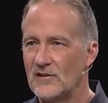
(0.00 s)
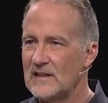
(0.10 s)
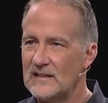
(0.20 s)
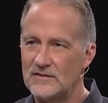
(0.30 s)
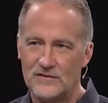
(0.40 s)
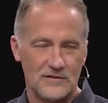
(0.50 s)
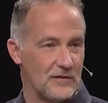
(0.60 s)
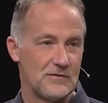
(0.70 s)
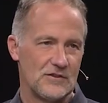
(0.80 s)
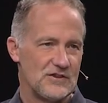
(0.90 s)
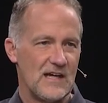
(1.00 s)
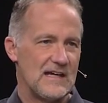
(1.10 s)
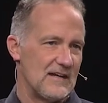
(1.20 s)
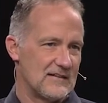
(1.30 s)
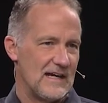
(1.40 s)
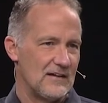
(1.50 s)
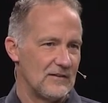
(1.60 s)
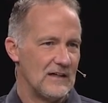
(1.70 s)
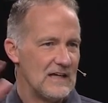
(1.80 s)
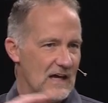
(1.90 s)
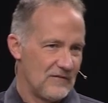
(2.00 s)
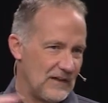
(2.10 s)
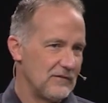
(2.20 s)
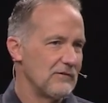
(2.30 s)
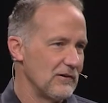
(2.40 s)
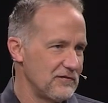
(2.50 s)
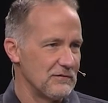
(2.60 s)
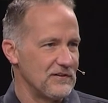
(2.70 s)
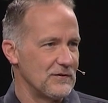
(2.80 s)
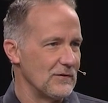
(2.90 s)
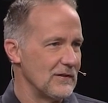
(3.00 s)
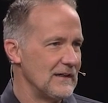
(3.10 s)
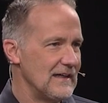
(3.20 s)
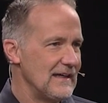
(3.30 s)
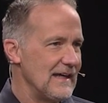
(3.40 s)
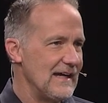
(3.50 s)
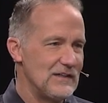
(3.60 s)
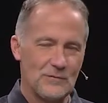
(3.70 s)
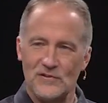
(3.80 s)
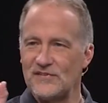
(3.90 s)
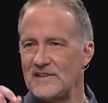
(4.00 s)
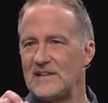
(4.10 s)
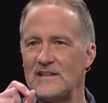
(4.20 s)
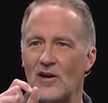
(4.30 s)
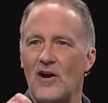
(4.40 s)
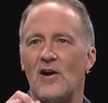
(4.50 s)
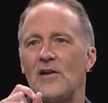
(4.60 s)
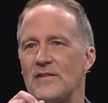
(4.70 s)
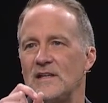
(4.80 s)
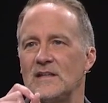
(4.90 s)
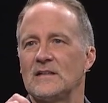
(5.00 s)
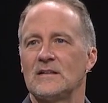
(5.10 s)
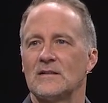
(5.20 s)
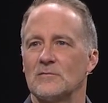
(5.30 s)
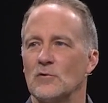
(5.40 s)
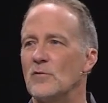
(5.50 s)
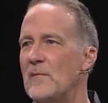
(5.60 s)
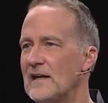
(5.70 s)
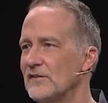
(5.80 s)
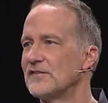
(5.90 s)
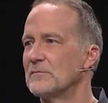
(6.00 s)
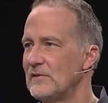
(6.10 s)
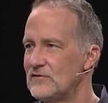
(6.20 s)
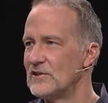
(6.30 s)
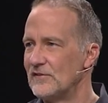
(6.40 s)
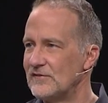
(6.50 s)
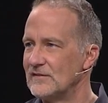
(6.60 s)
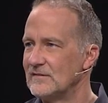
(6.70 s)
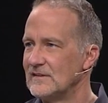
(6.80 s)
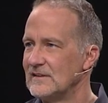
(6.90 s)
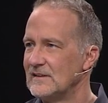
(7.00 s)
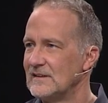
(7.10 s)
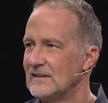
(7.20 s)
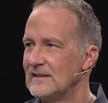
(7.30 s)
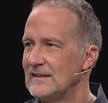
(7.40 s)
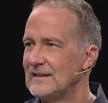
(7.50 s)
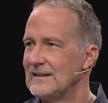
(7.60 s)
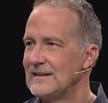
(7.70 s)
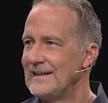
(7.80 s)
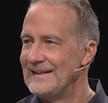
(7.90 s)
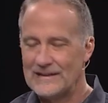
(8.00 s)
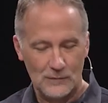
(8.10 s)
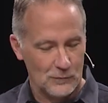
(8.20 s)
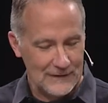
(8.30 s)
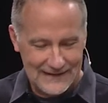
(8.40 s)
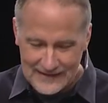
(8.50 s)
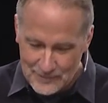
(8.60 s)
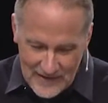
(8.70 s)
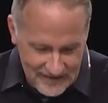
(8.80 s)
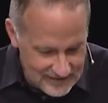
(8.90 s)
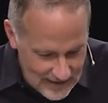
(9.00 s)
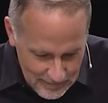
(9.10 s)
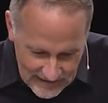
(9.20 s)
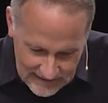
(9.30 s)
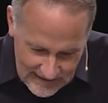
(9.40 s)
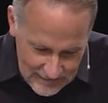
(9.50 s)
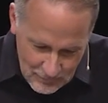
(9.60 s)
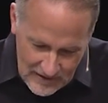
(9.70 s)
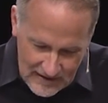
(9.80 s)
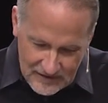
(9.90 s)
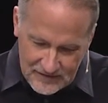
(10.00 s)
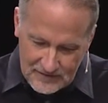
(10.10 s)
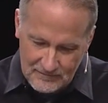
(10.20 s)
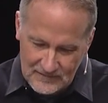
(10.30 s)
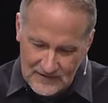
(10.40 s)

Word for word: All you got to do is go through a checkout counter of any grocery store, and you will see all the role models that we've chosen. And they're really messed up in a lot of ways.